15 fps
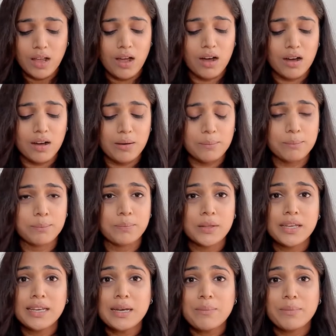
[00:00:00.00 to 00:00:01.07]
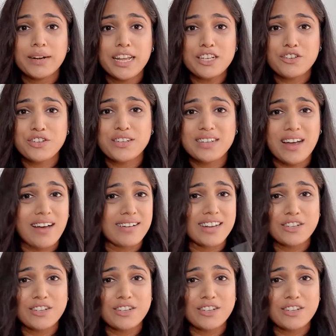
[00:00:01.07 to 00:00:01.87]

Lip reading: But let's just start.